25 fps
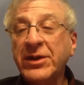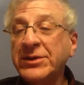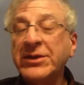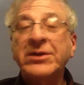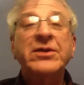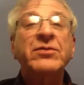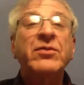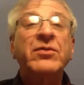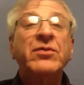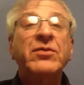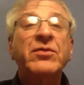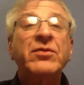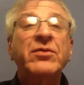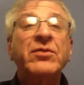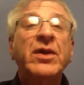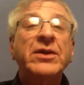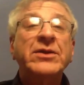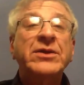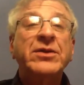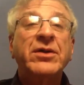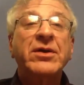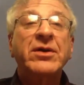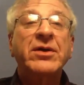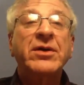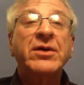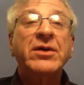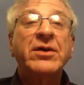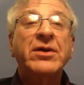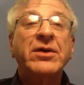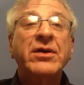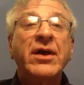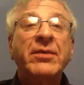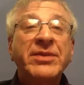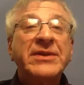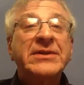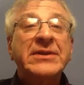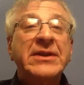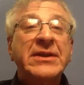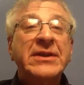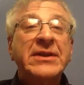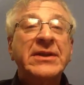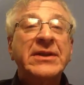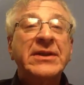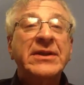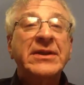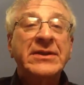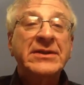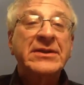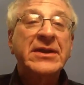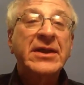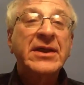run your a business